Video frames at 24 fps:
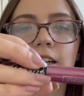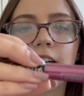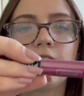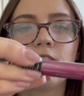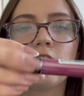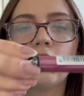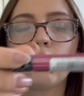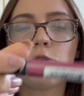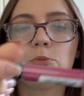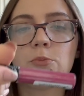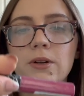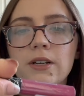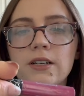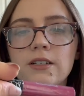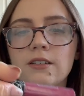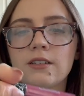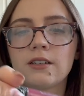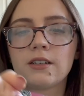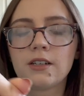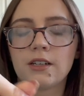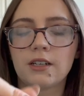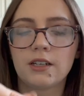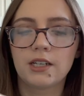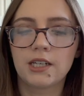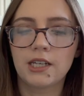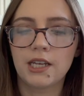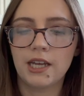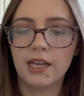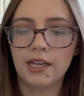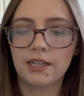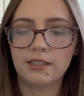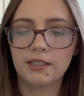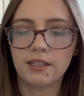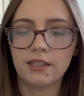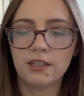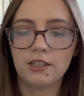even opened.
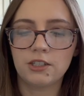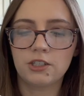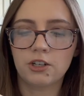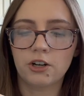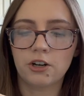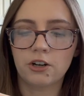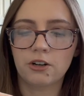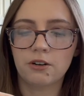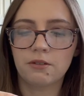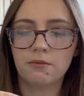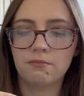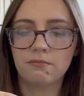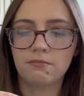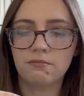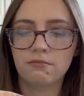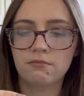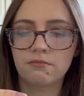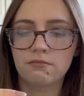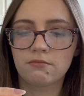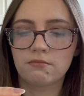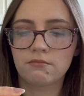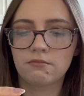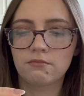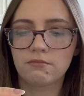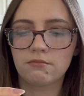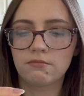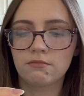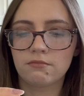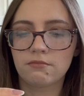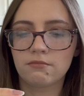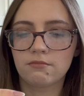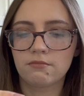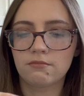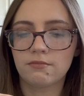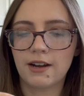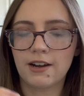It's like a dark
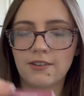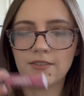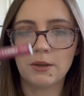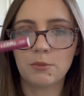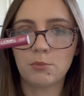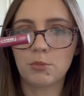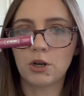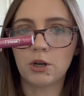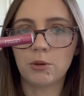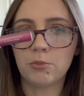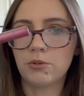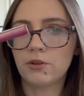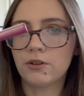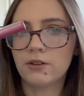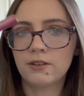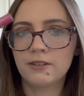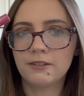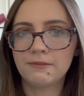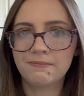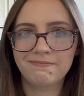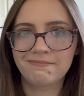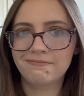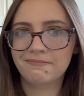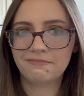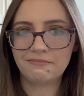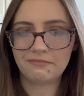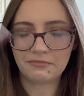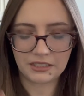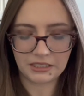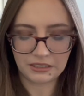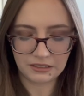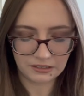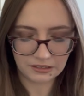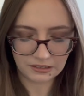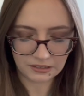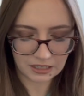mauve purple.
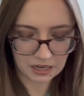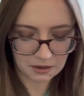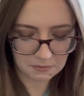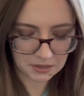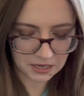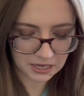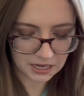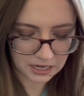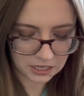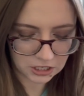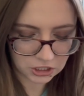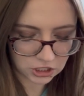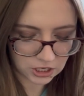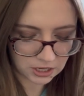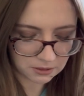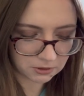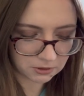Not my kind of shade. I'm